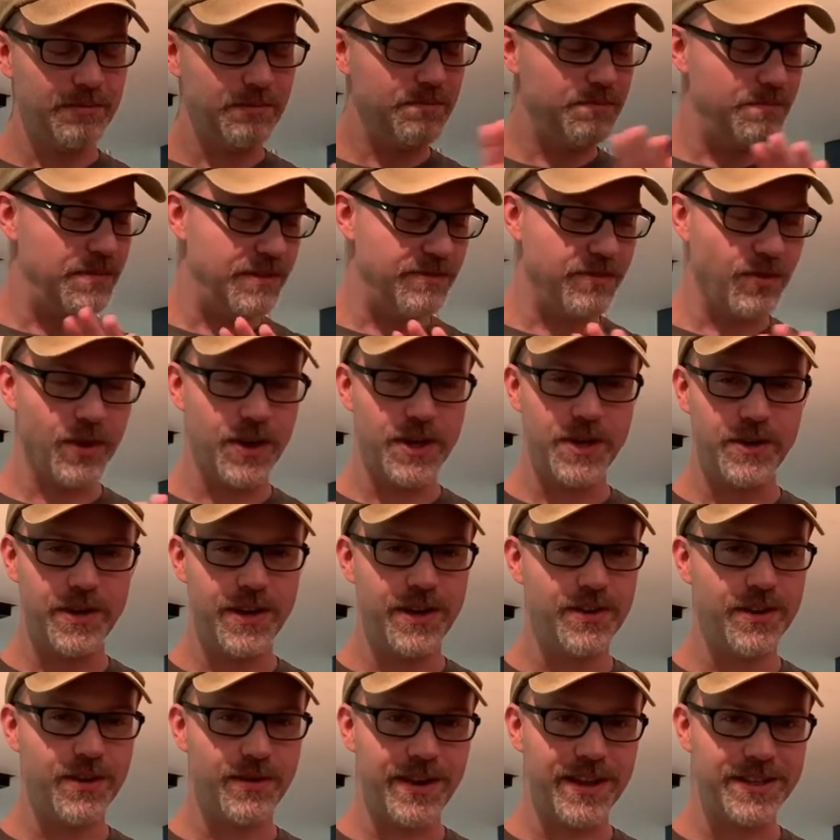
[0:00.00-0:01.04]
before you hear
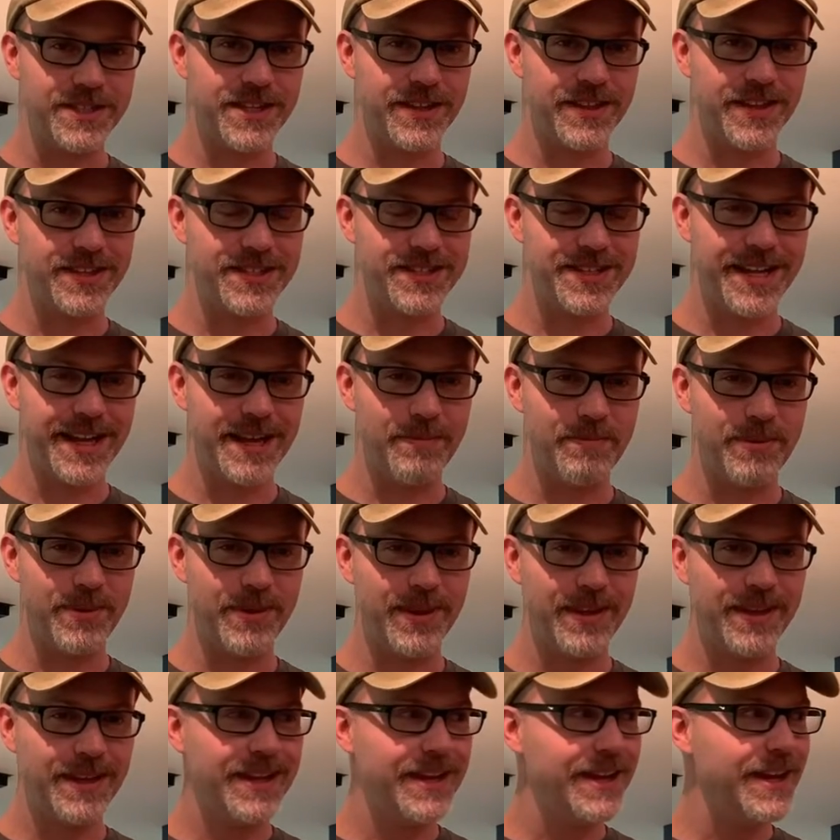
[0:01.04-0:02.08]
the rest of this tip,
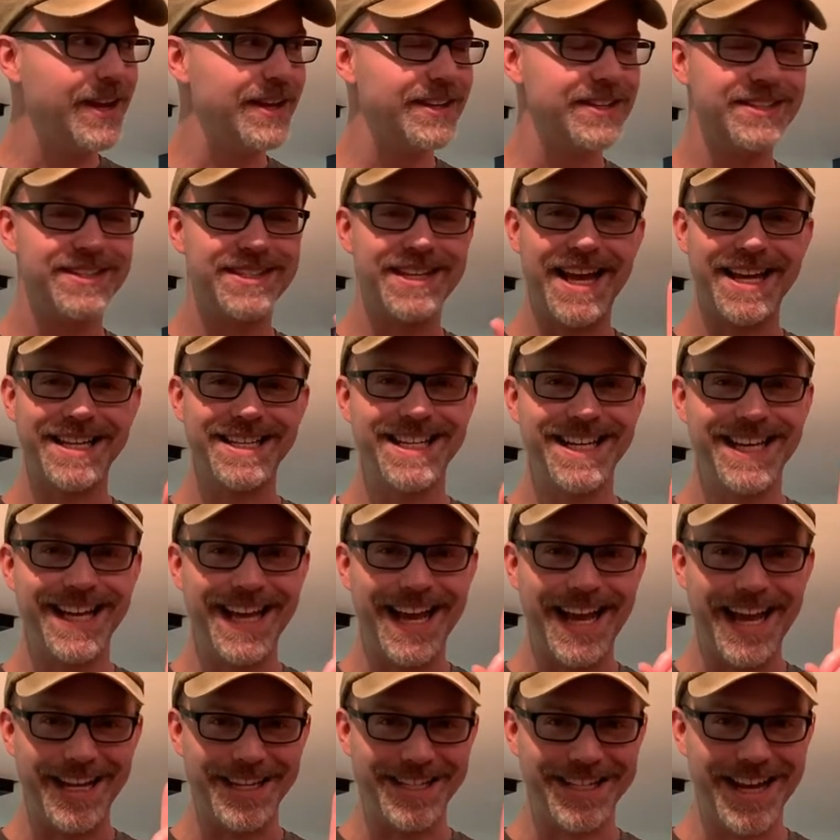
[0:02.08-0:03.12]
set
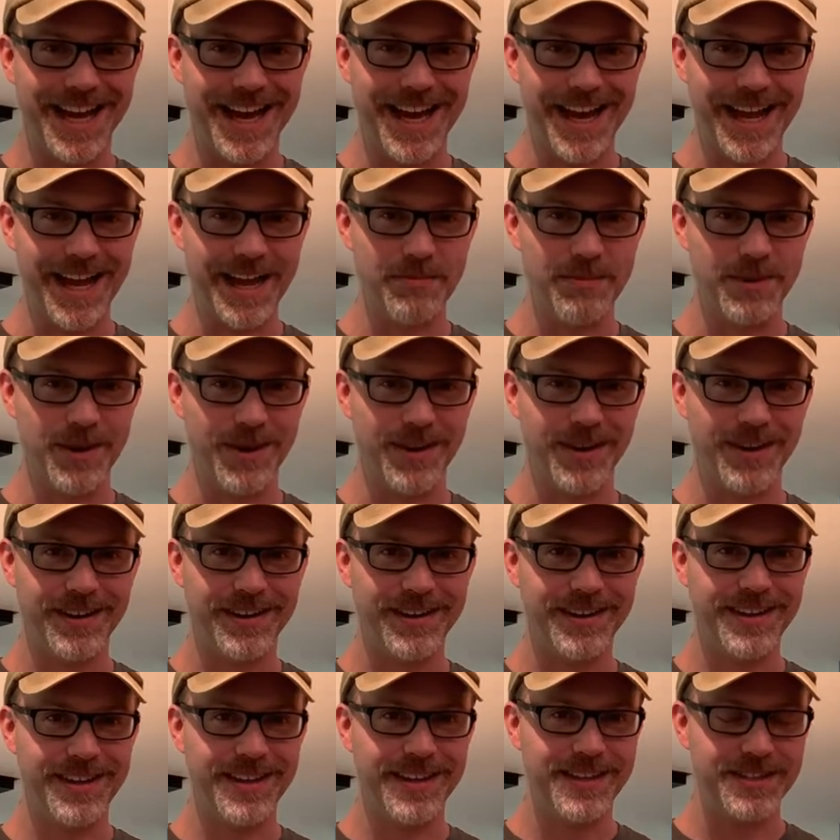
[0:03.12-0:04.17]
a timer.
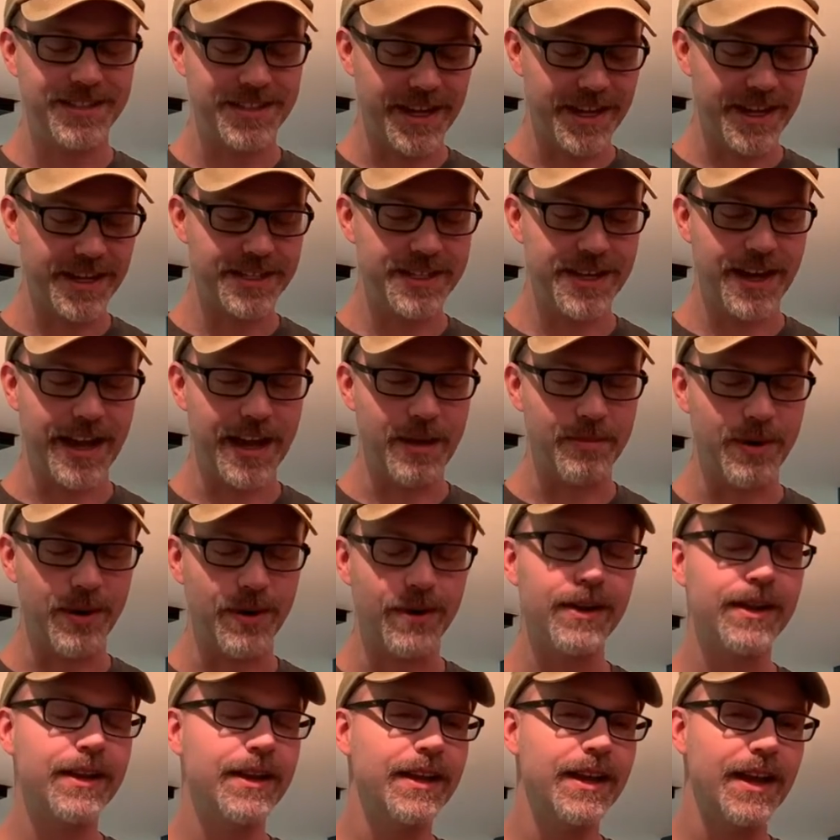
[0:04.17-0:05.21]
Set a timer.
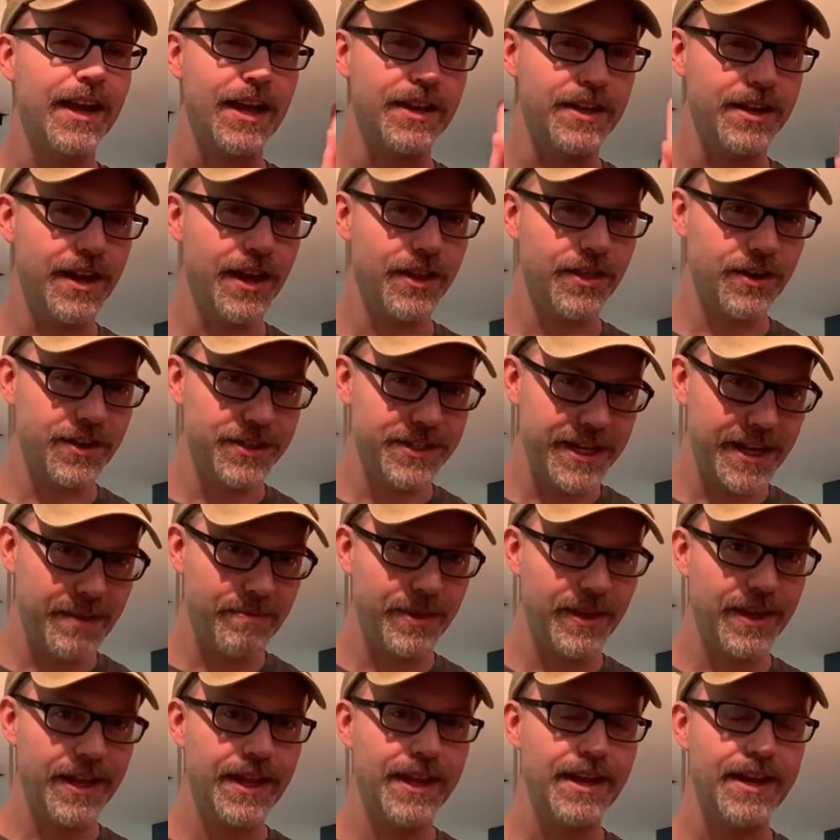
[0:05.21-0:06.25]
Another
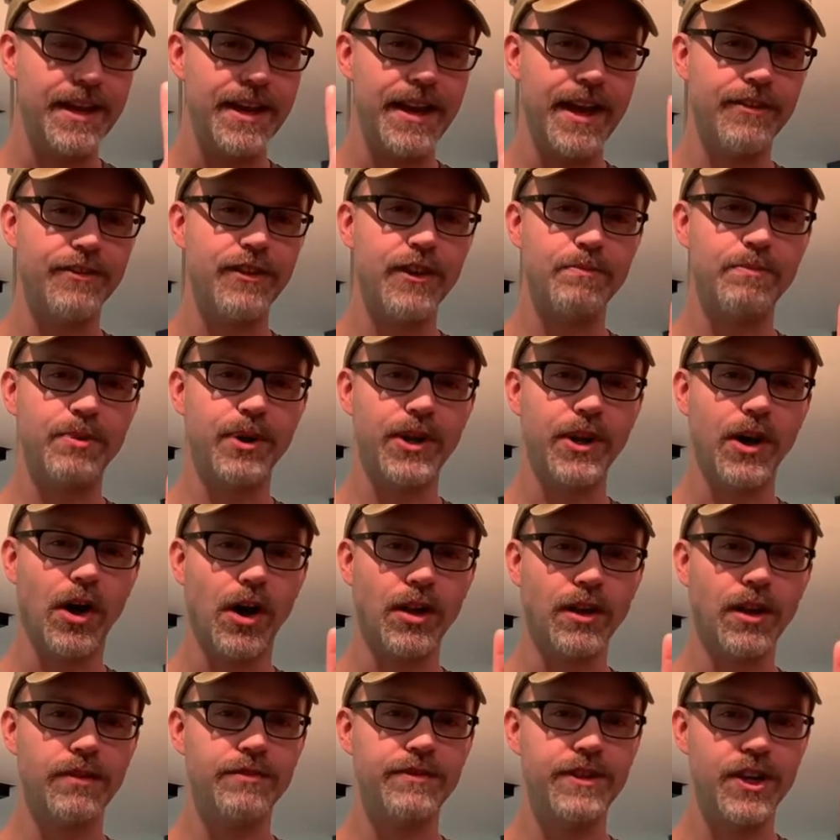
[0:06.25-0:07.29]
tip, never put
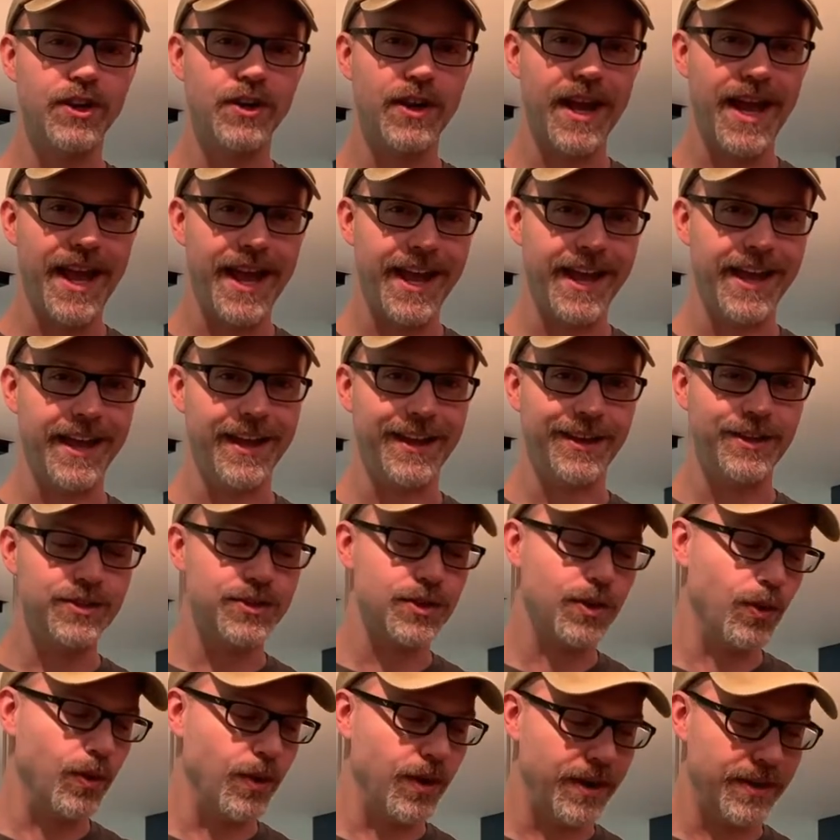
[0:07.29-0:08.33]
all of your eggs,
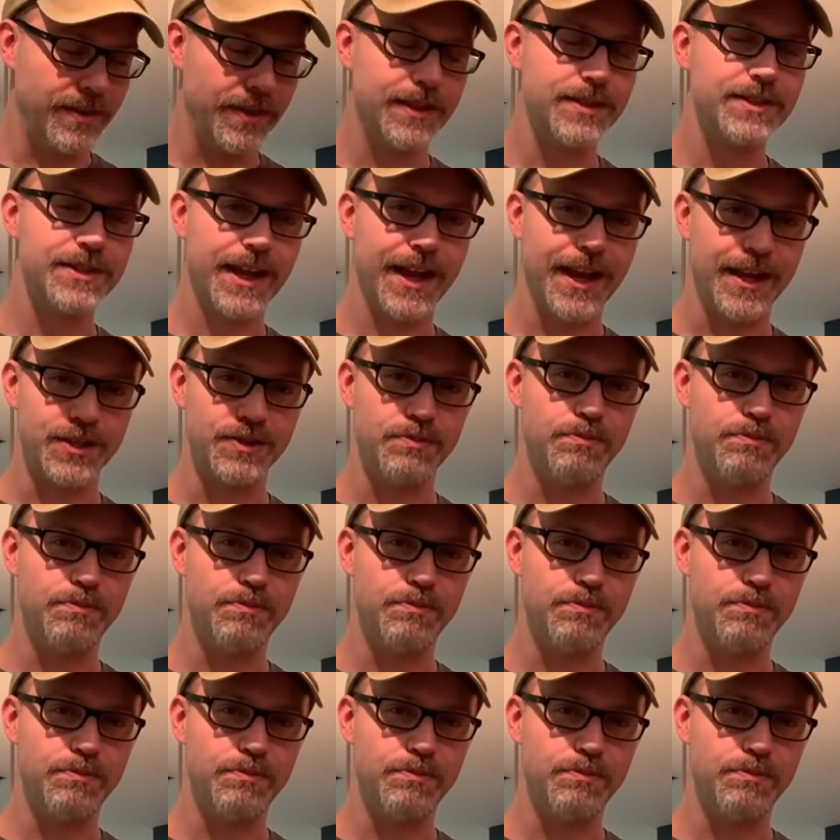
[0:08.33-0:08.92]
or in this case